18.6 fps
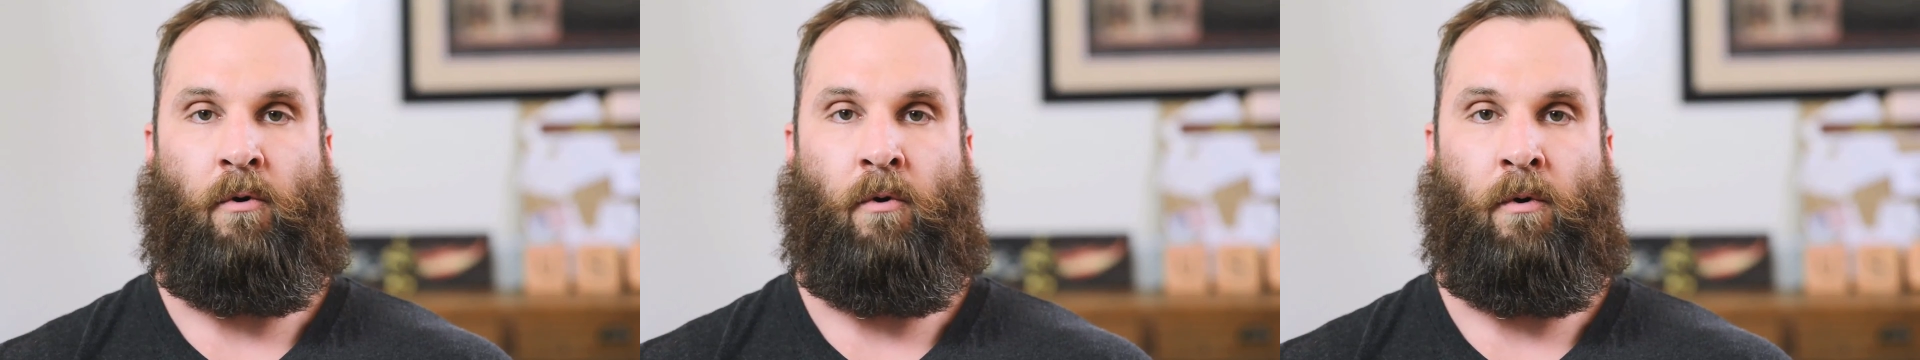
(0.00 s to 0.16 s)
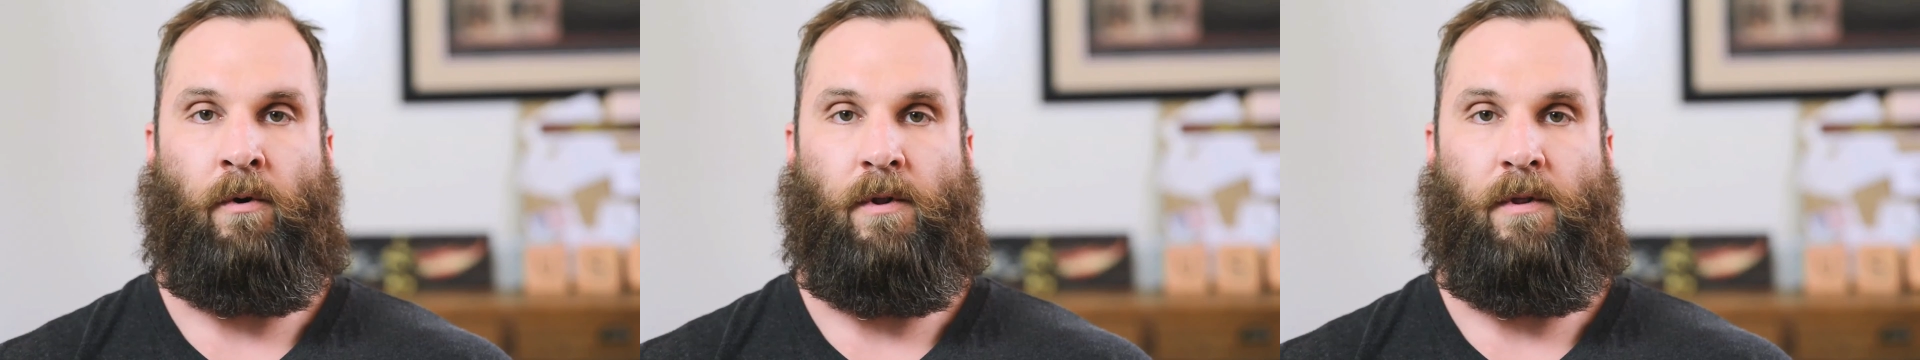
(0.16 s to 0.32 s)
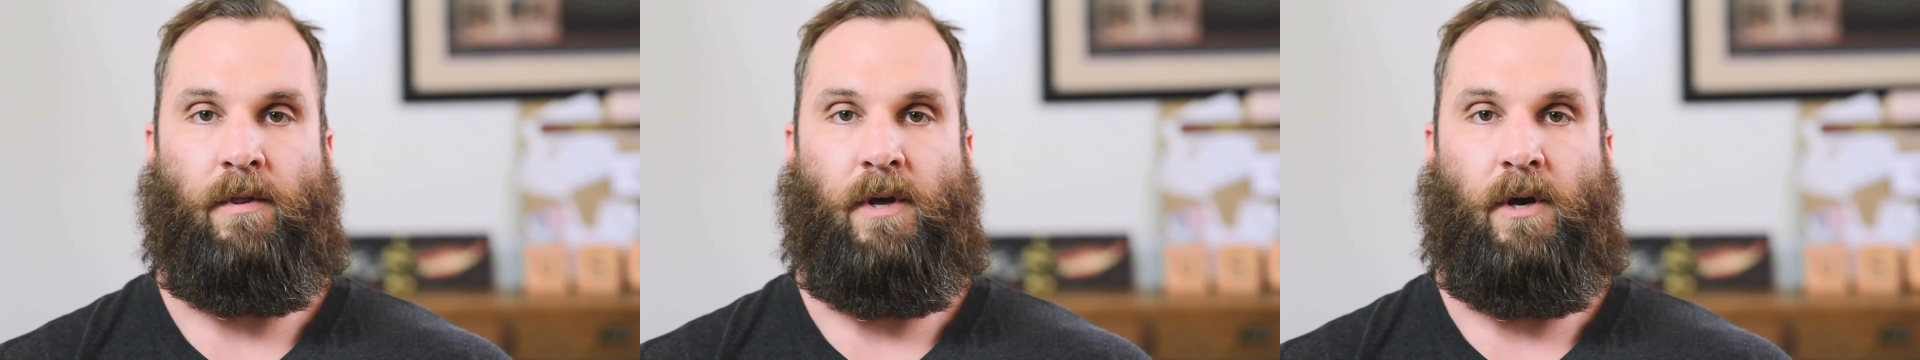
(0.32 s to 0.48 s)

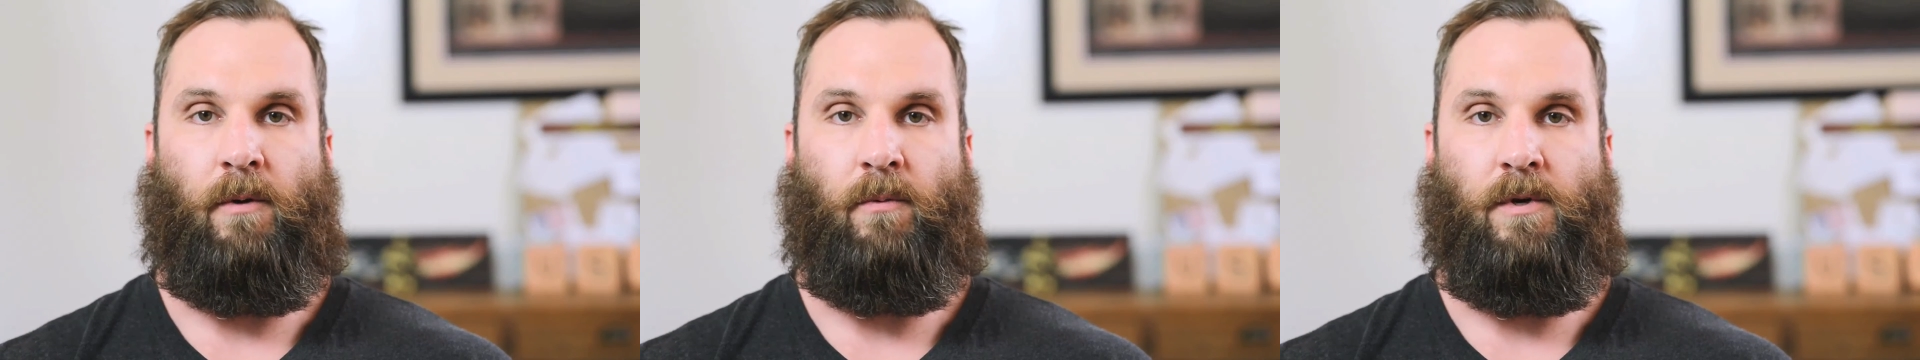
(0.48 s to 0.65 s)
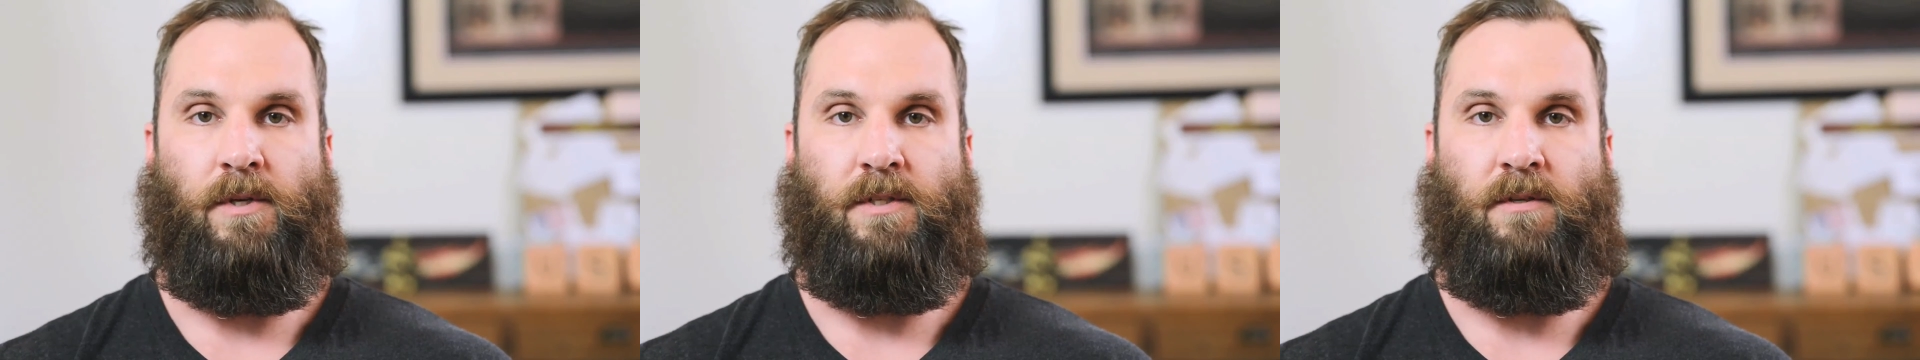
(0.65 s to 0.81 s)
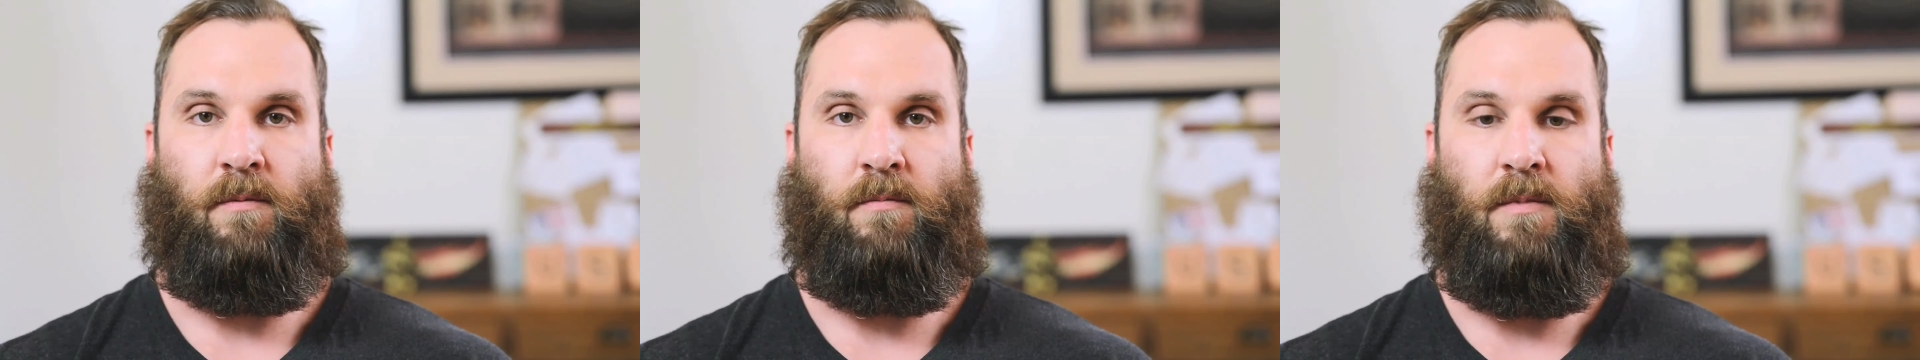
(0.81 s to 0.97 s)
important that
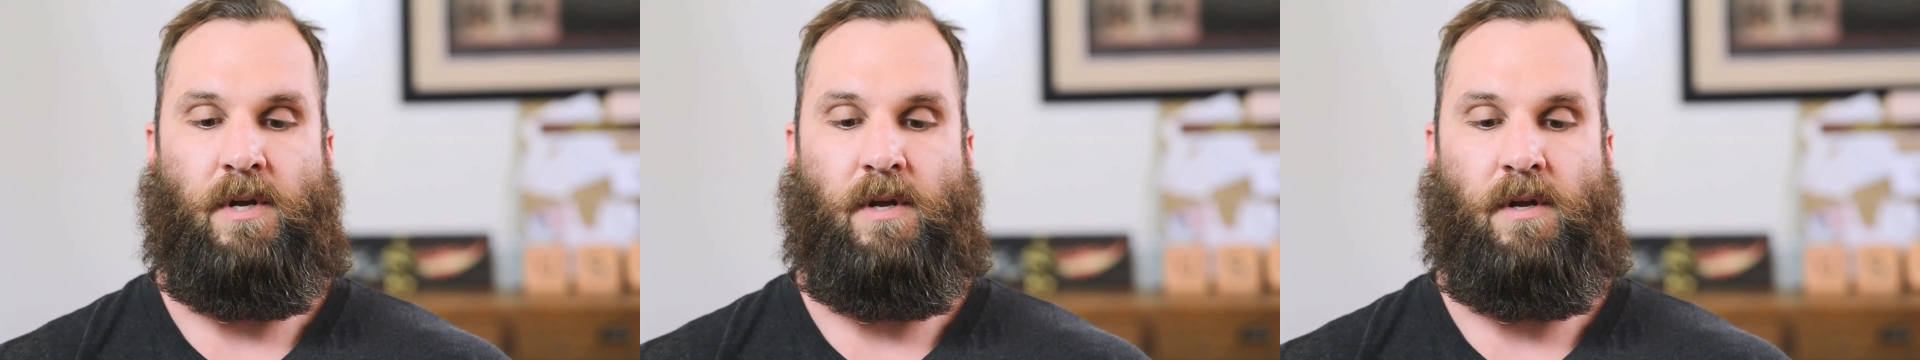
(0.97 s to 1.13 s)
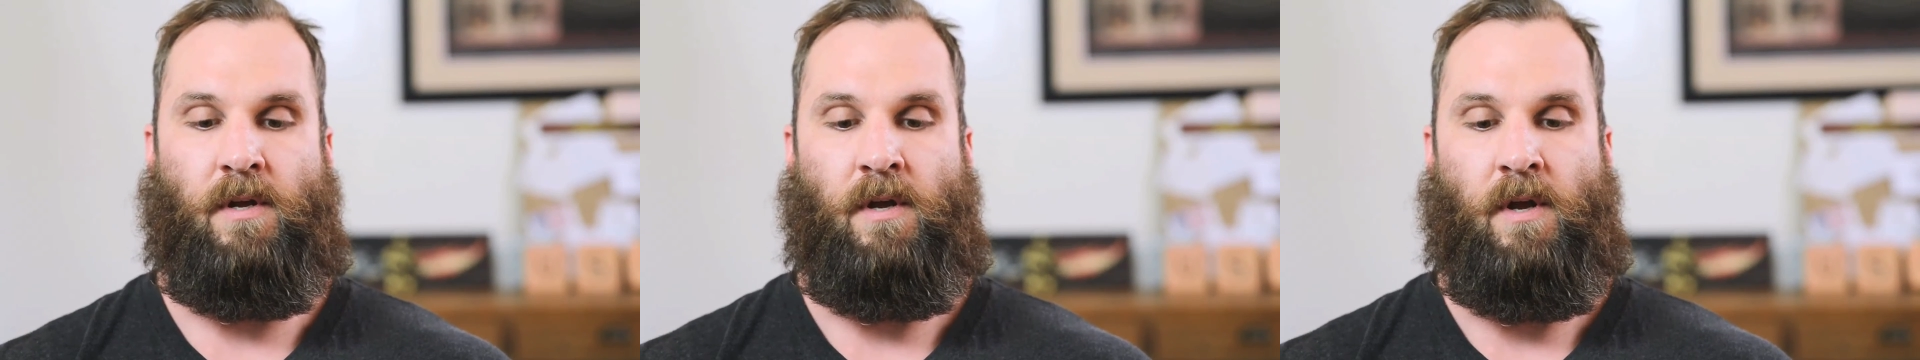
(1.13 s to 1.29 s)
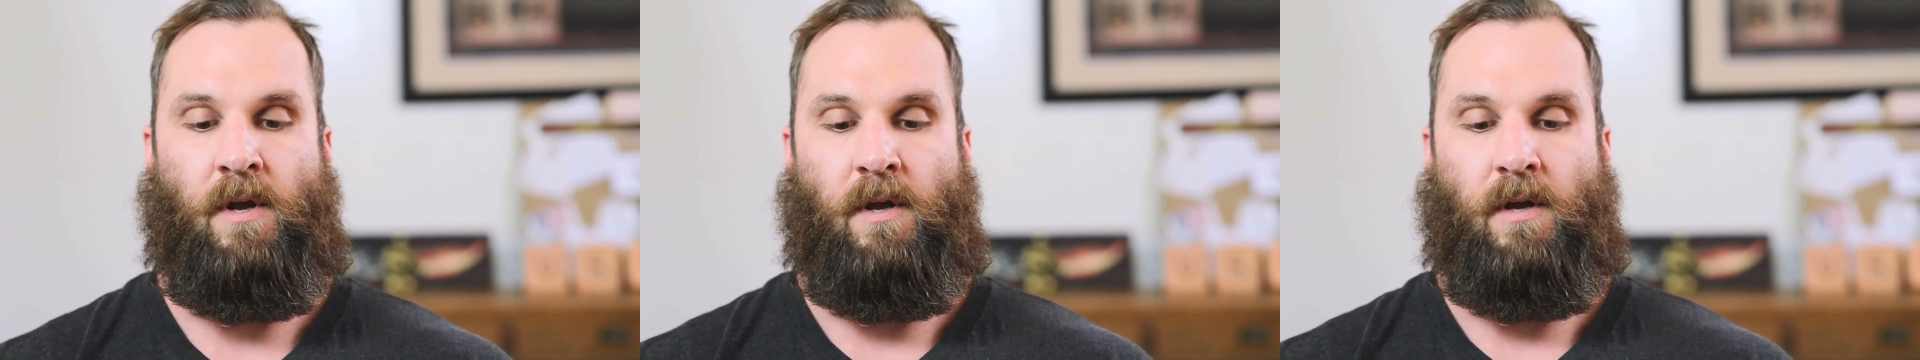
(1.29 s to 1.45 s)
was to me,